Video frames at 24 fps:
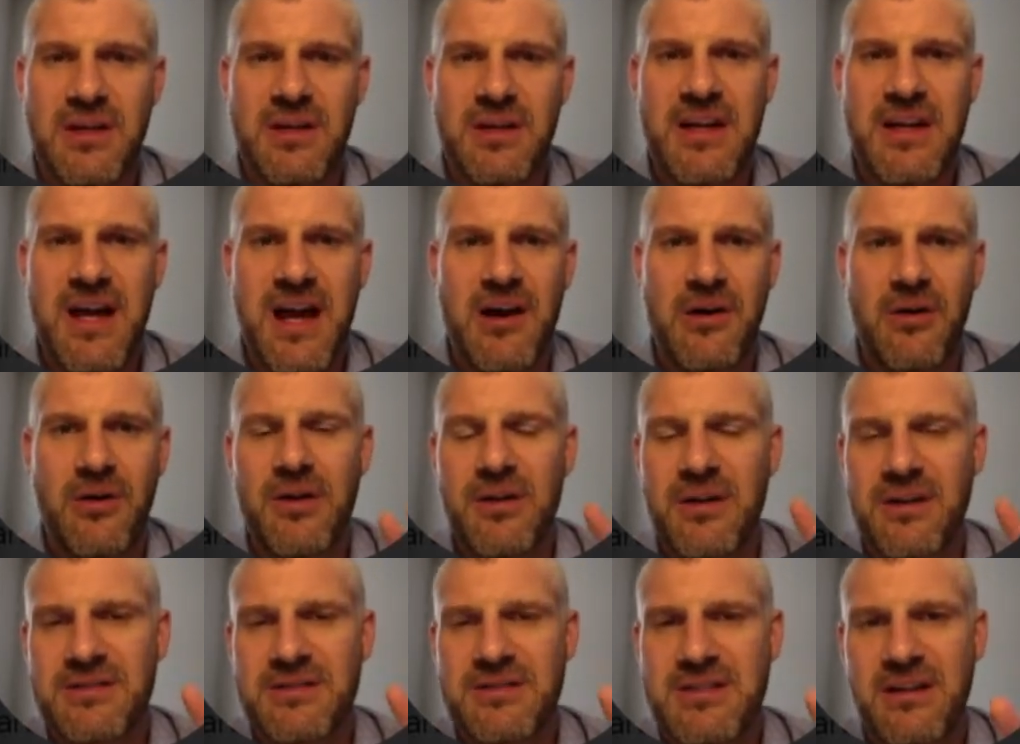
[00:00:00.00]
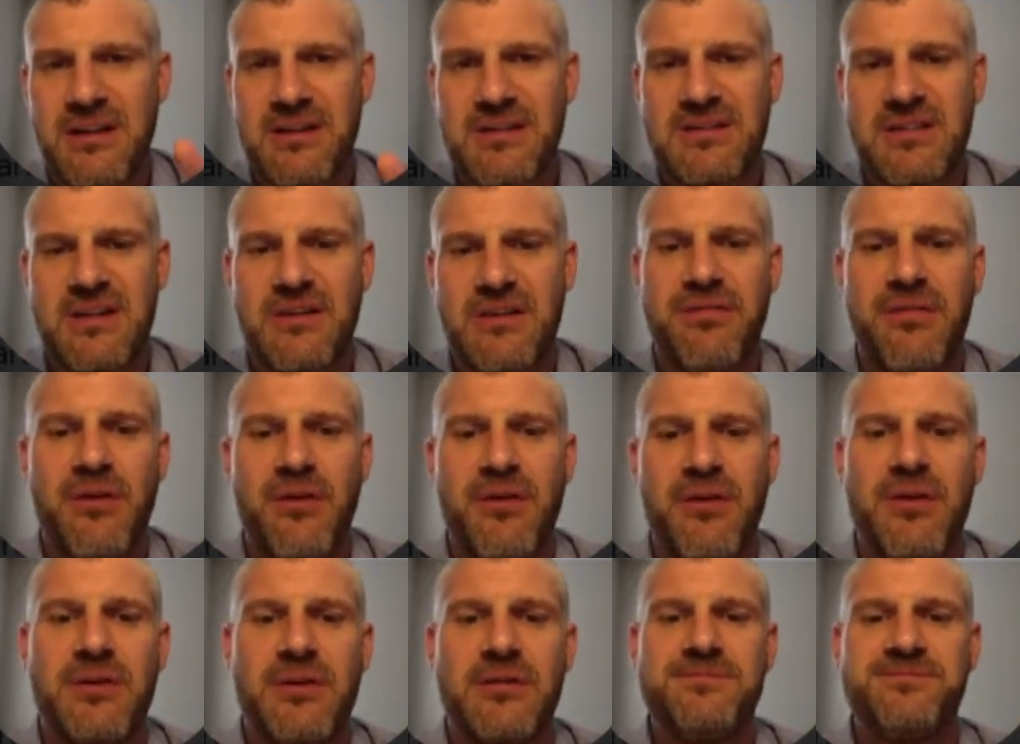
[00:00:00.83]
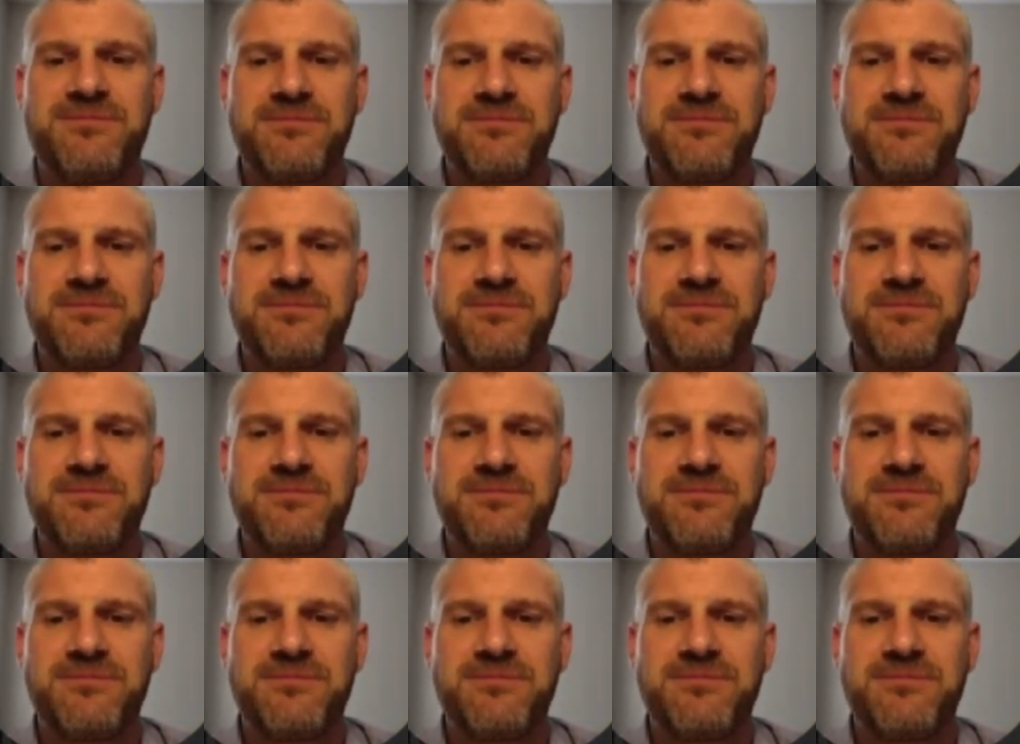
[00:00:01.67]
Now, let's take it a step further.